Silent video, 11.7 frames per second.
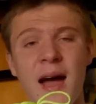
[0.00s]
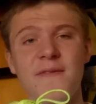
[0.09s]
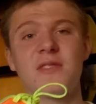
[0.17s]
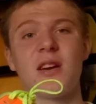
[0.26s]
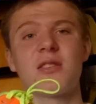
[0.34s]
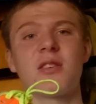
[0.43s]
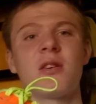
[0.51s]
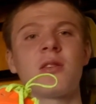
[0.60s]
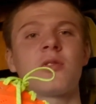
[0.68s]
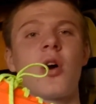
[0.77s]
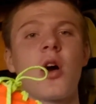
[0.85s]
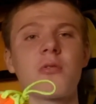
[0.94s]
I've done a
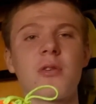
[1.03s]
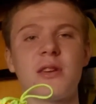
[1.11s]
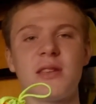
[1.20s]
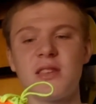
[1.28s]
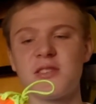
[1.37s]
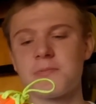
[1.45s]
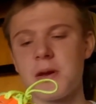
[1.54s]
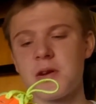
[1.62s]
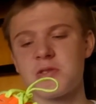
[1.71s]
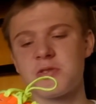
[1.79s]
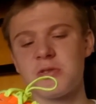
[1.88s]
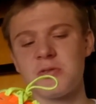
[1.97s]
long run in this pair
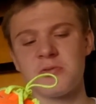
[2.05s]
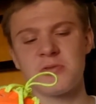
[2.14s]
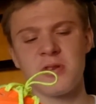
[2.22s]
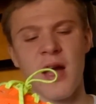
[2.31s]
of shoes.